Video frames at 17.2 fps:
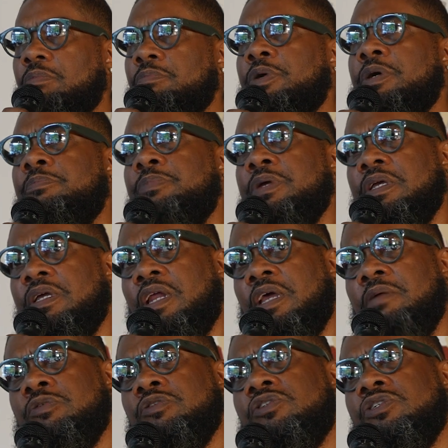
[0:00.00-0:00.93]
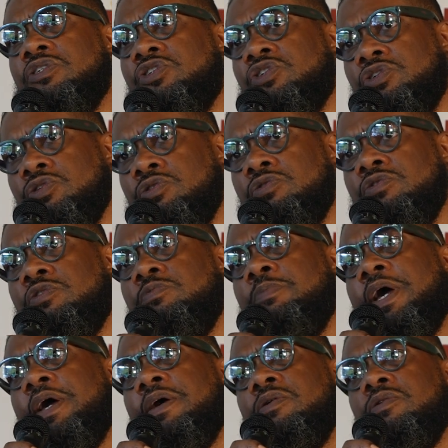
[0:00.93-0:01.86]
but being able to choose
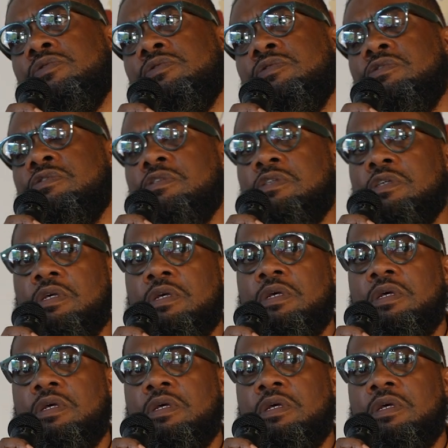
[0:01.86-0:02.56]
battles